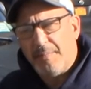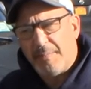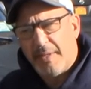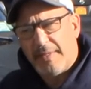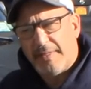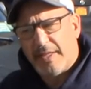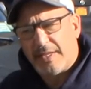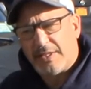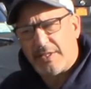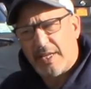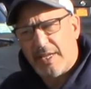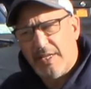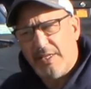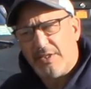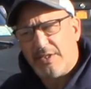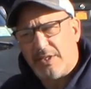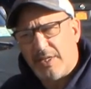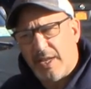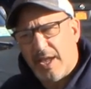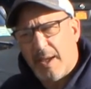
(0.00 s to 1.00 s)
and that's the E
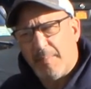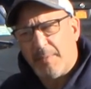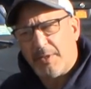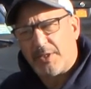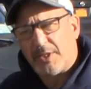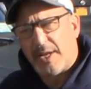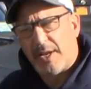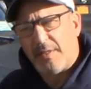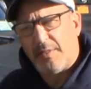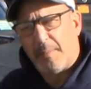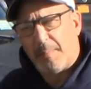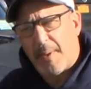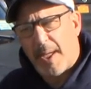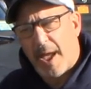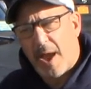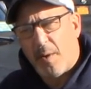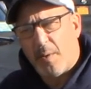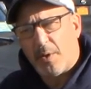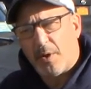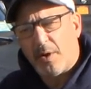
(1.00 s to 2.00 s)
C M is sending the
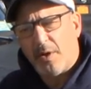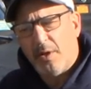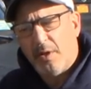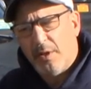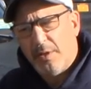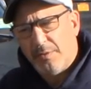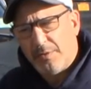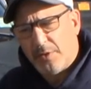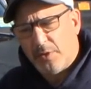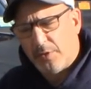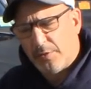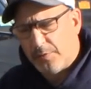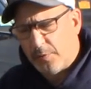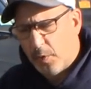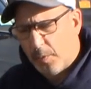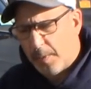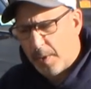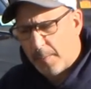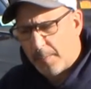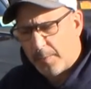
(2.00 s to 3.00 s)
power to the
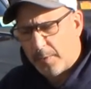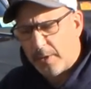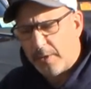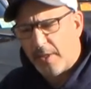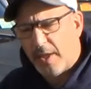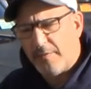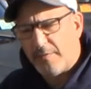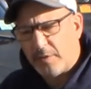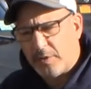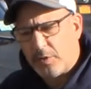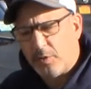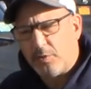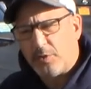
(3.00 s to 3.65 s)
fuel pump relay for two